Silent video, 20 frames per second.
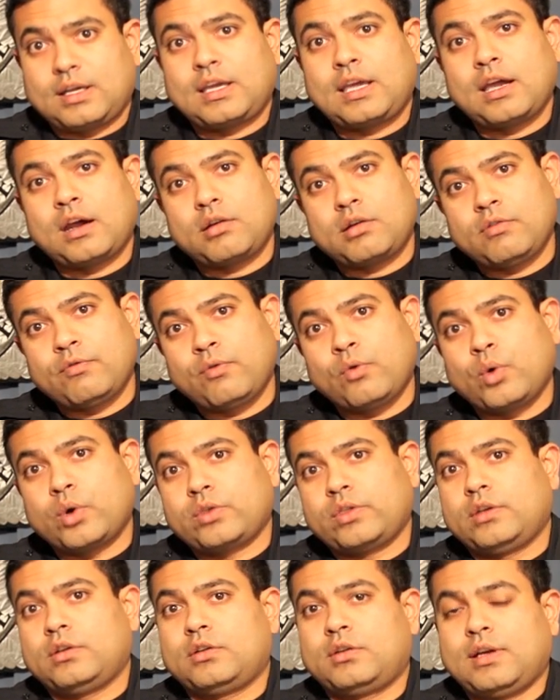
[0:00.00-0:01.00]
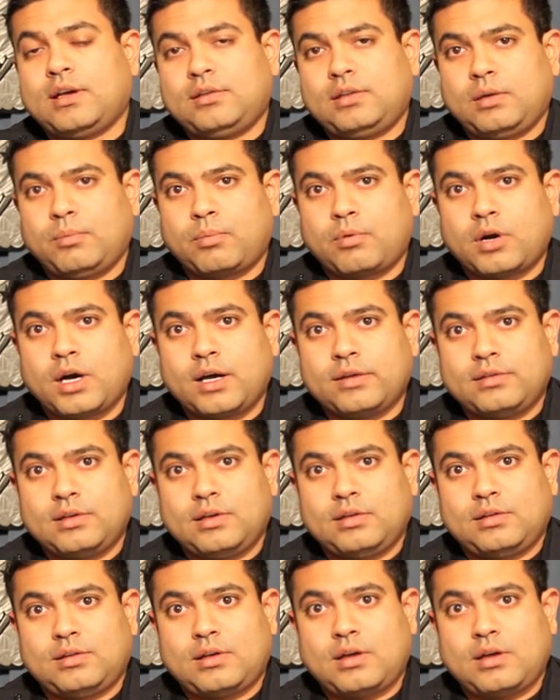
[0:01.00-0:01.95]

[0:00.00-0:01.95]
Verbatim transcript: to carry forth in your testing process